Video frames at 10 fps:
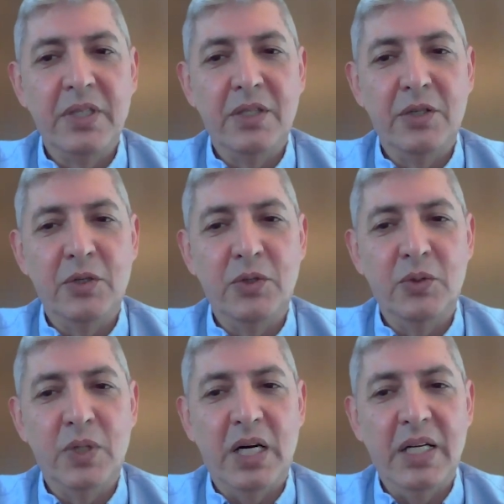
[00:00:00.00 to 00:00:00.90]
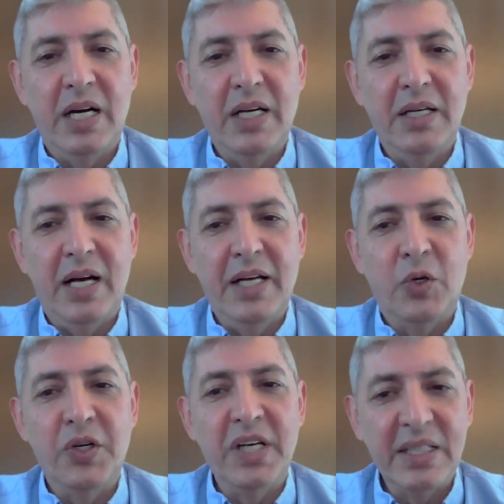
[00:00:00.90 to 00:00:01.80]
I
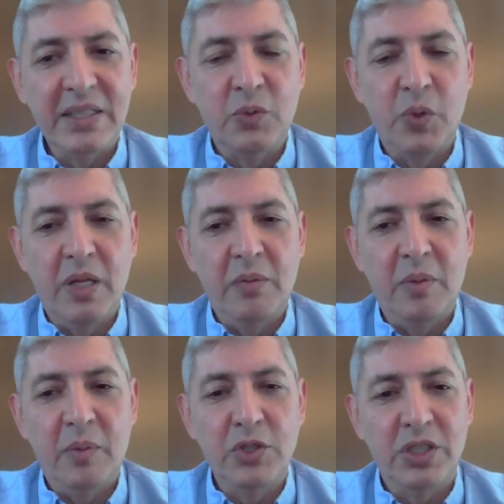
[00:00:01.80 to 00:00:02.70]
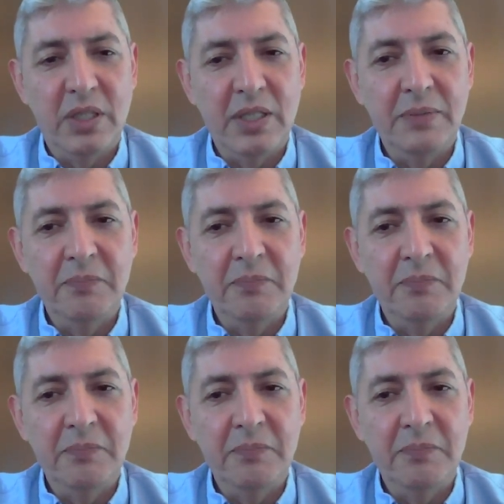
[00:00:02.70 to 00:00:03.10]
connected with them emotionally.